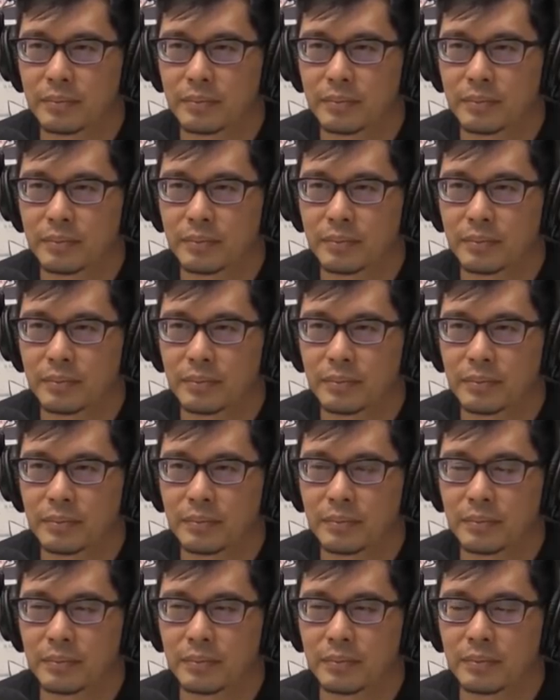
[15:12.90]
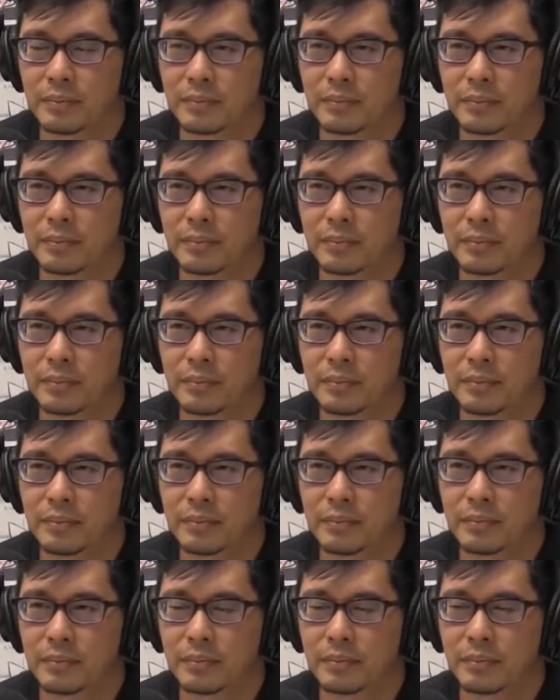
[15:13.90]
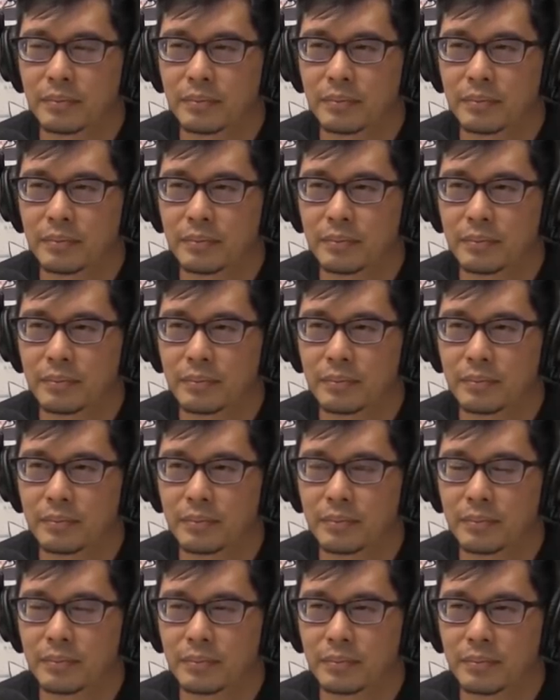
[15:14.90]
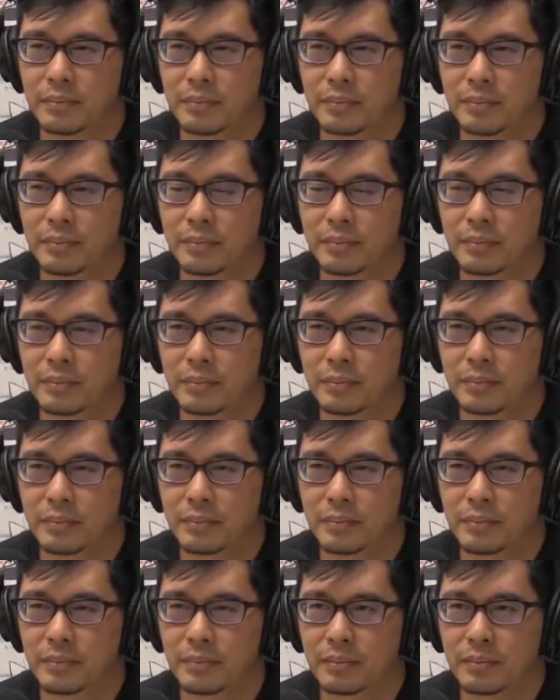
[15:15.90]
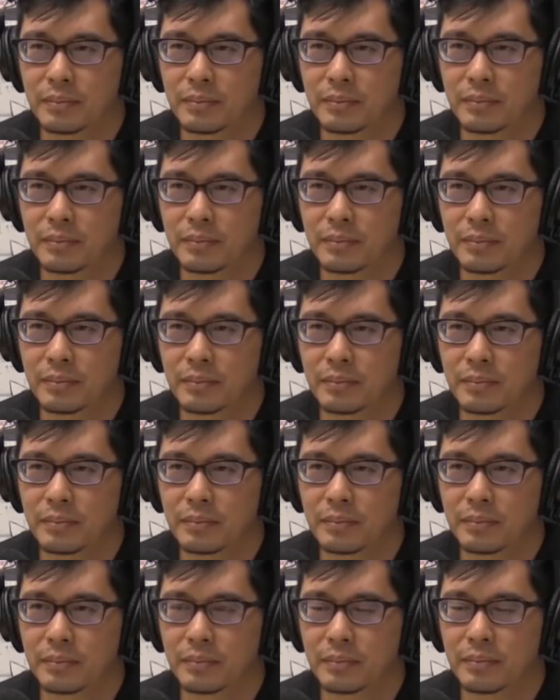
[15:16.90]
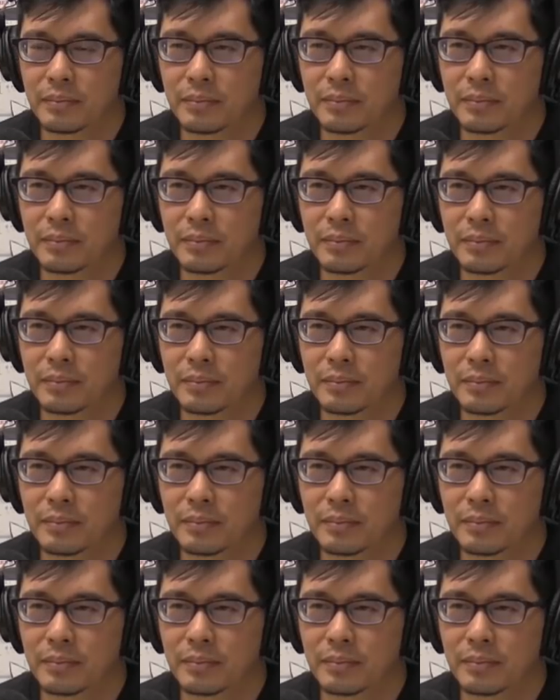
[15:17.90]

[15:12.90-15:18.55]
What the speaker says: This person isn't speaking.